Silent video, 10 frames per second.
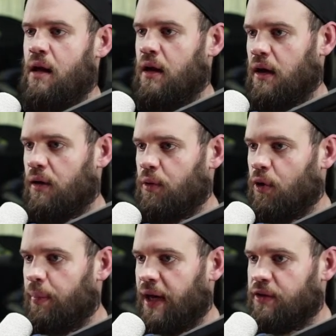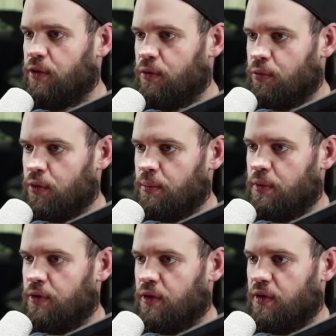And we'll go back to the room
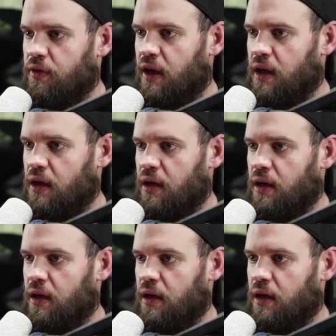setting.